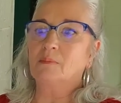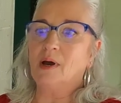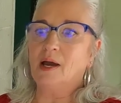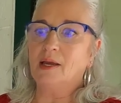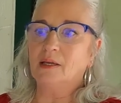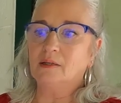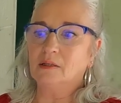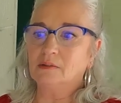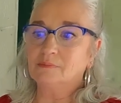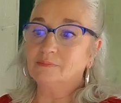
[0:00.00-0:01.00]
my
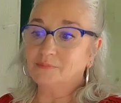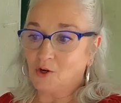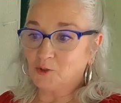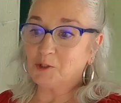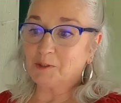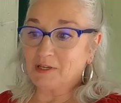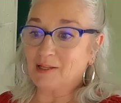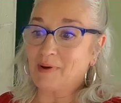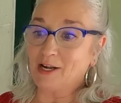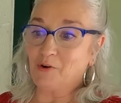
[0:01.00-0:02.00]

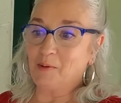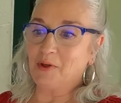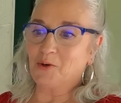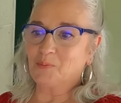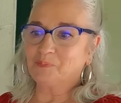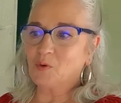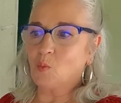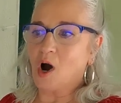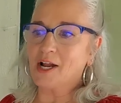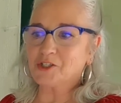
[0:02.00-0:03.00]
grandmother
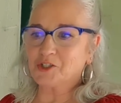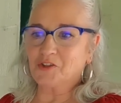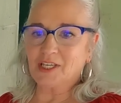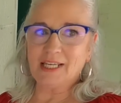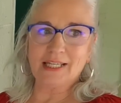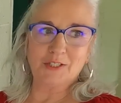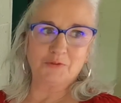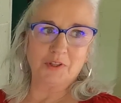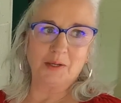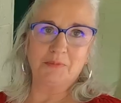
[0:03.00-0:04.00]
watched the kids
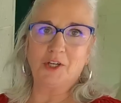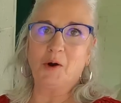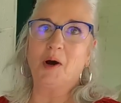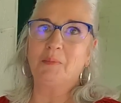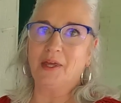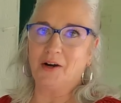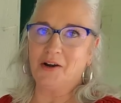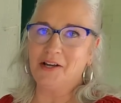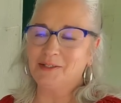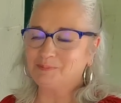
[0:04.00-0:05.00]
for them to go up there.
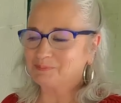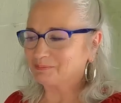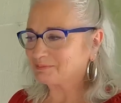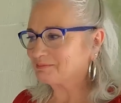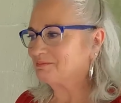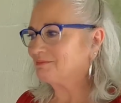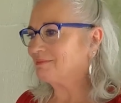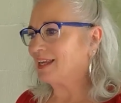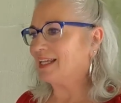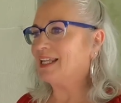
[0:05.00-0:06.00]

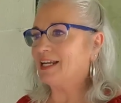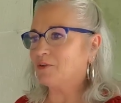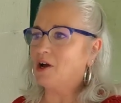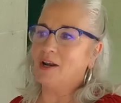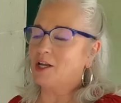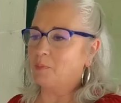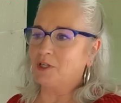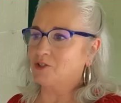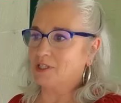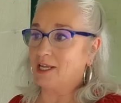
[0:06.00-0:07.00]
And later on, a couple
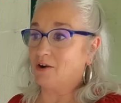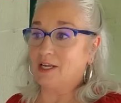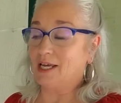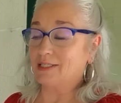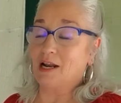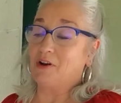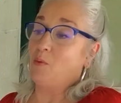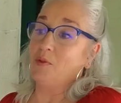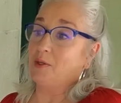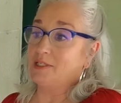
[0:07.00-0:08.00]
years later, I guess, I don't know
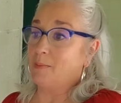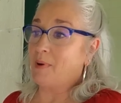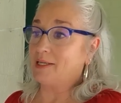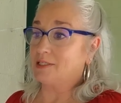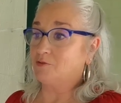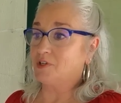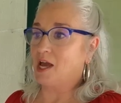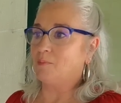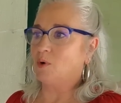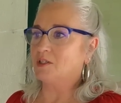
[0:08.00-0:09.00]
what the passage of
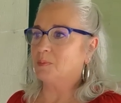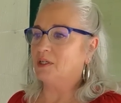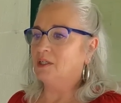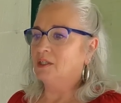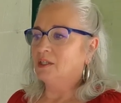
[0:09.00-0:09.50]
time was, but